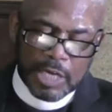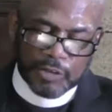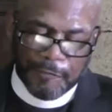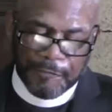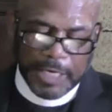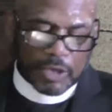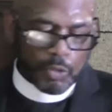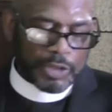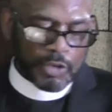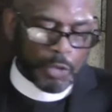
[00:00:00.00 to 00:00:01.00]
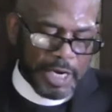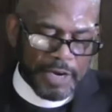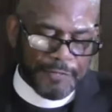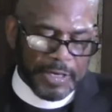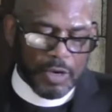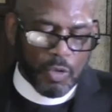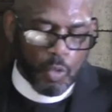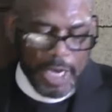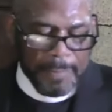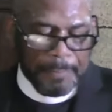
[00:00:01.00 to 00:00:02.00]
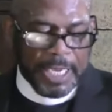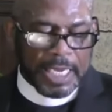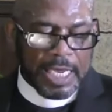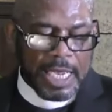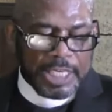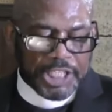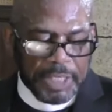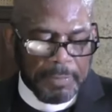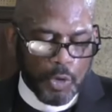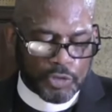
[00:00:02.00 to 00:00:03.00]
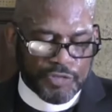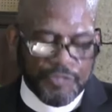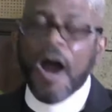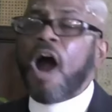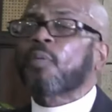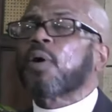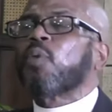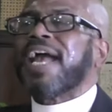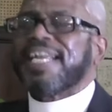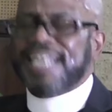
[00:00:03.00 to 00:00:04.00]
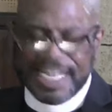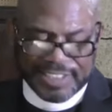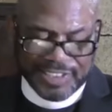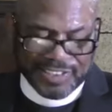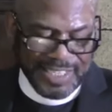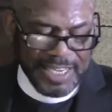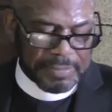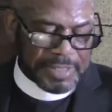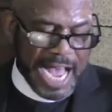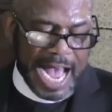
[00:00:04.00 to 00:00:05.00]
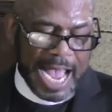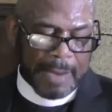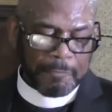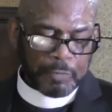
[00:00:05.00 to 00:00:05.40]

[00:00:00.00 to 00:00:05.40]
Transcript: So, filled with grief and weeping, she moves far away not to see him die.